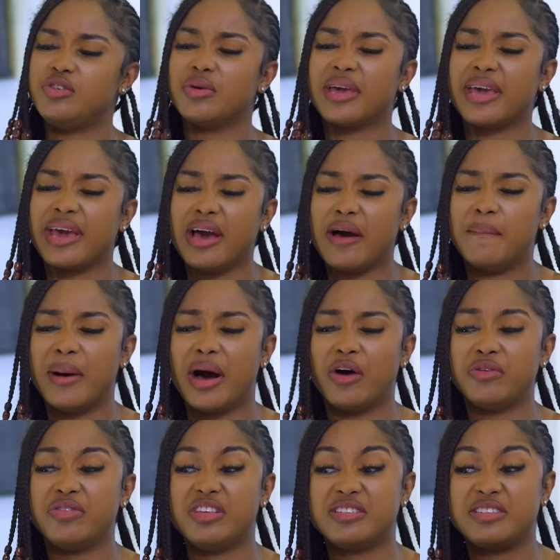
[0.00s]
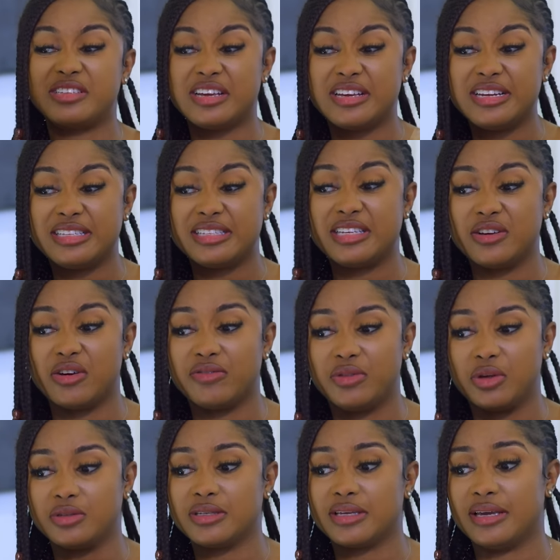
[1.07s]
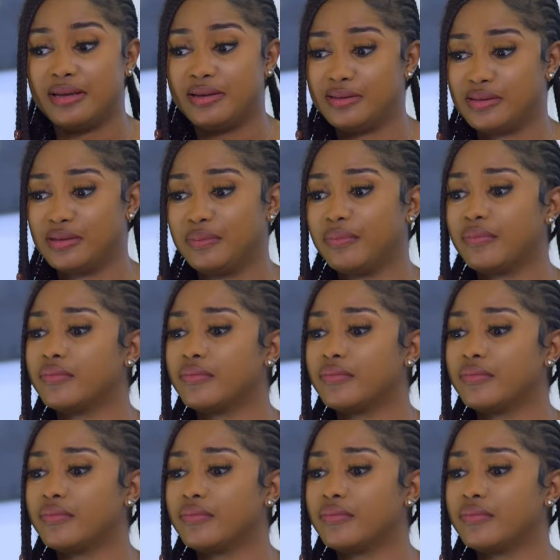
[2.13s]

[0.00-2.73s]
you care about the sanity of those kids?